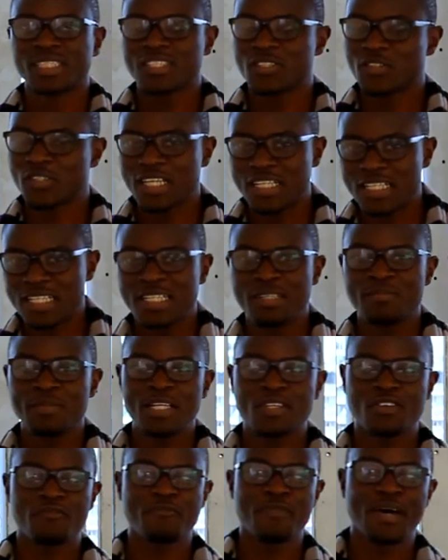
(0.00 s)
So the
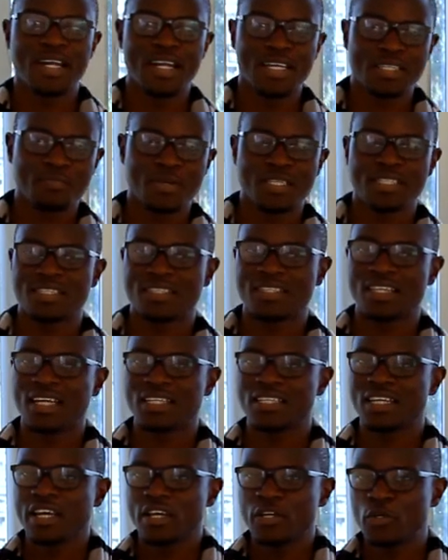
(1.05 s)
treatment of marasmus is
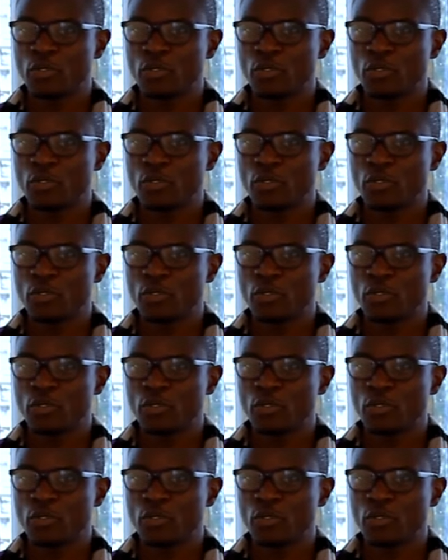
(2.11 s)
that